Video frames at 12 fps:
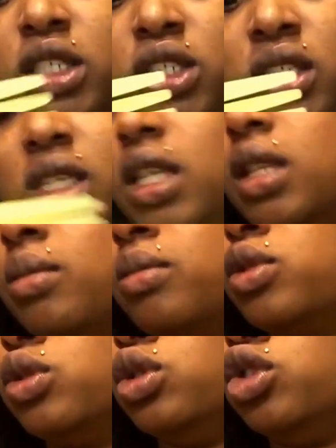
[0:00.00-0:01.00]
I just need them
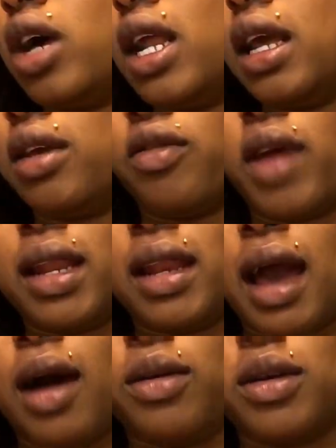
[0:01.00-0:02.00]
to dry like right
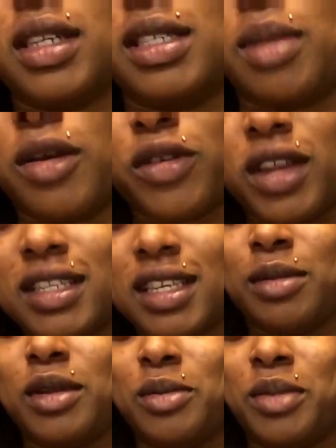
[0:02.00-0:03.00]
now because my friend is
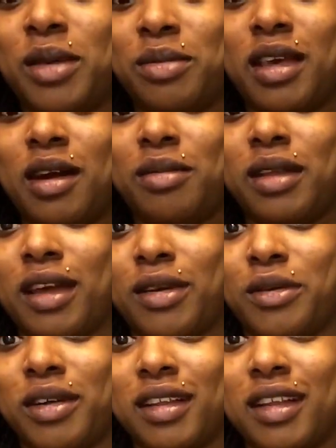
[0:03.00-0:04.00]
coming to pick me up and I
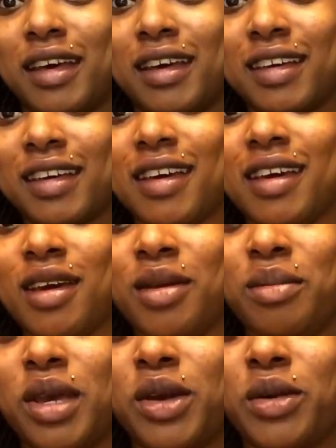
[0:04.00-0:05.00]
don't want to like
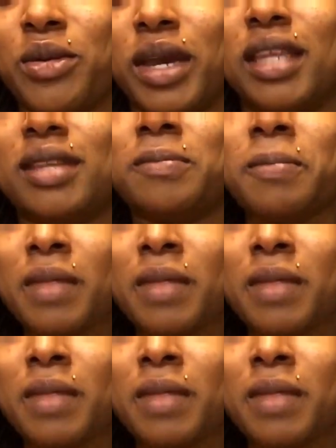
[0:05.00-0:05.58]
make her wait.